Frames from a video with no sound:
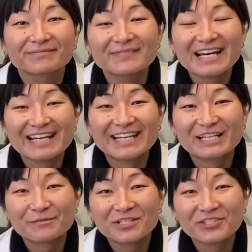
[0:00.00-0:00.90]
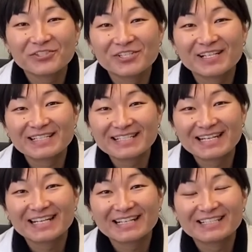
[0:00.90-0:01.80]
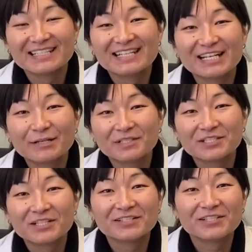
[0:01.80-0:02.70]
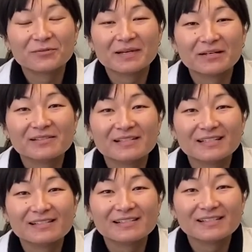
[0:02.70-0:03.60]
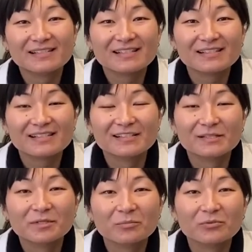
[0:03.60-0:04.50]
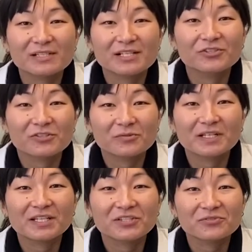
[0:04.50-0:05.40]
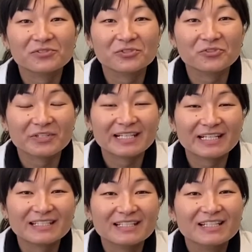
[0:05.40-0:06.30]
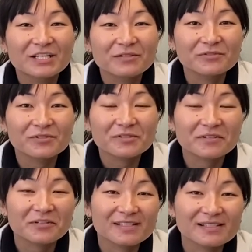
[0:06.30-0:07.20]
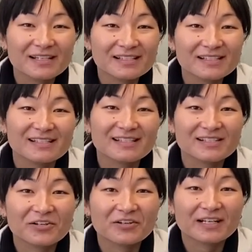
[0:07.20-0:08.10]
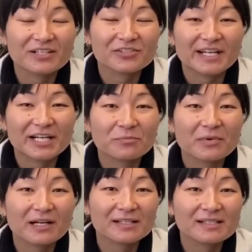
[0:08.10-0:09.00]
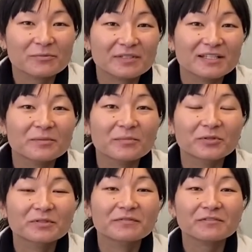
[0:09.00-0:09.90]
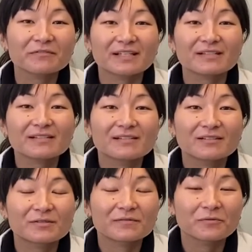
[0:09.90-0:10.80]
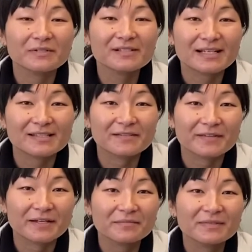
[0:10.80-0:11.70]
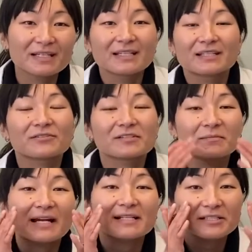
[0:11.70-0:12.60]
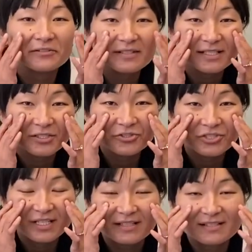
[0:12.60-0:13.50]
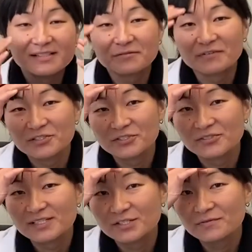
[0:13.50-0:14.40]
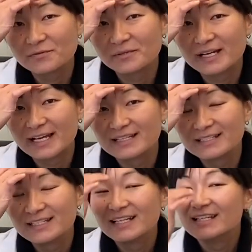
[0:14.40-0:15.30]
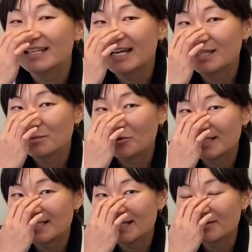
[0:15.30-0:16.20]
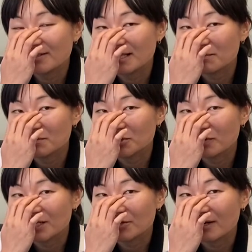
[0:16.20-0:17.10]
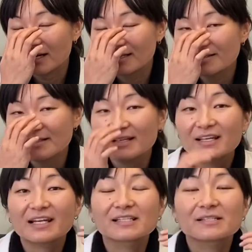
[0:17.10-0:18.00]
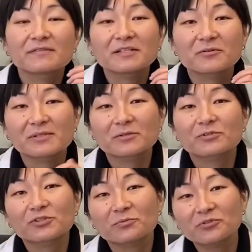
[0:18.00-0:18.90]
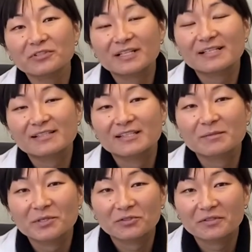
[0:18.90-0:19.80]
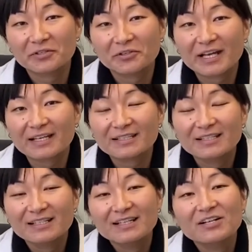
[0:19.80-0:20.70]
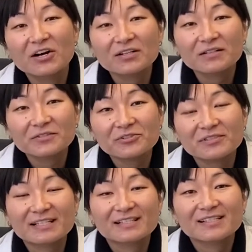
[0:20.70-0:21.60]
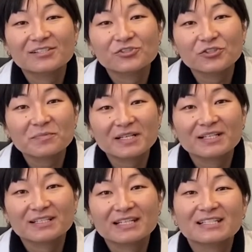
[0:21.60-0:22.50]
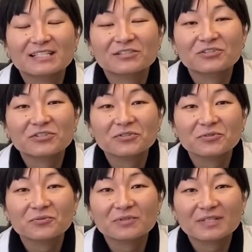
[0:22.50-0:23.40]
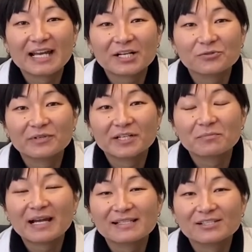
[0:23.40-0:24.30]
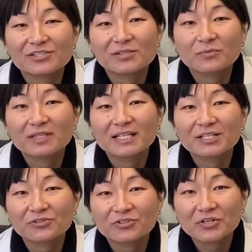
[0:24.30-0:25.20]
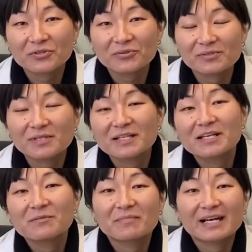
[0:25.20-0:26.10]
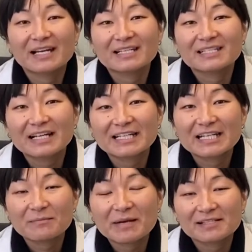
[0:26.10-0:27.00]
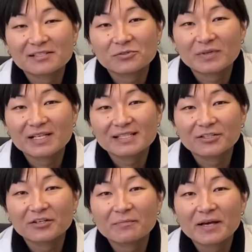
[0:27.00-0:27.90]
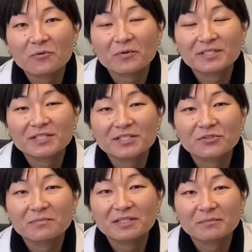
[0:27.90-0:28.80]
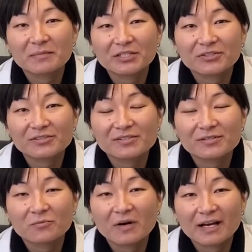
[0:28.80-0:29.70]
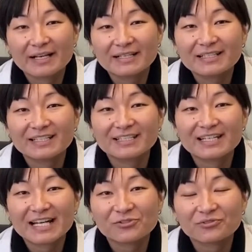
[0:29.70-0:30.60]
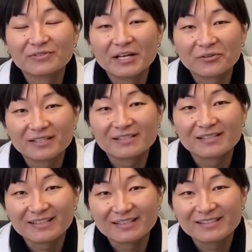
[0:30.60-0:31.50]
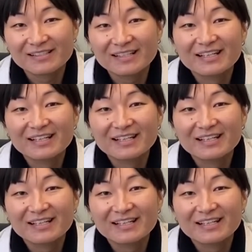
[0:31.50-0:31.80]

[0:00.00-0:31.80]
Hi, I'm Dr. Shan Tang, and today I'm going to talk to you about sinus disease and some of the procedures we can use to treat it. First of all, the sinuses are actually air pockets within the bone of your face. There's 4 sets of them. There's the maxillaries in your cheeks, the frontals in your forehead, the ethmoid cells in between your eyes, and the sphenoids, which are more or less in the middle of your head. All of your sinuses should be connected to the actual air passages within your nose by tiny passageways that are about 1 to 2 millimeters wide in a natural healthy sinus.